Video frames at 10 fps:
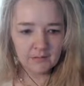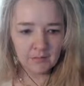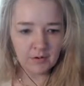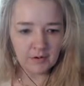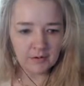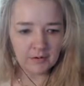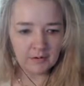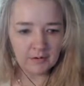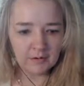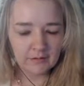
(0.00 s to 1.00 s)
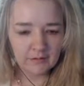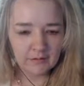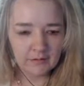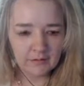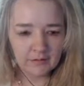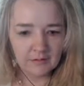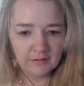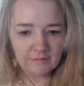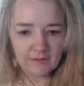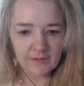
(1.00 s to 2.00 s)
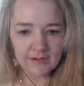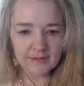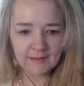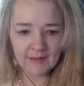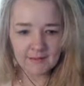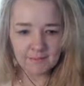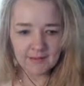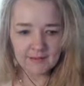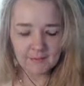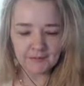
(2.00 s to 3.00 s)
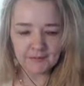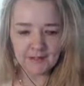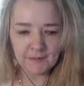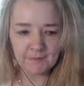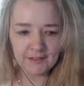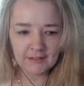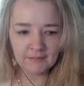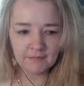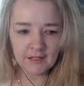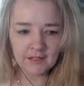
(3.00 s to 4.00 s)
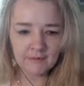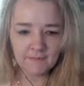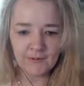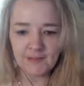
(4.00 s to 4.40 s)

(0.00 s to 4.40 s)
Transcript: more very slight possibility, but one your friendly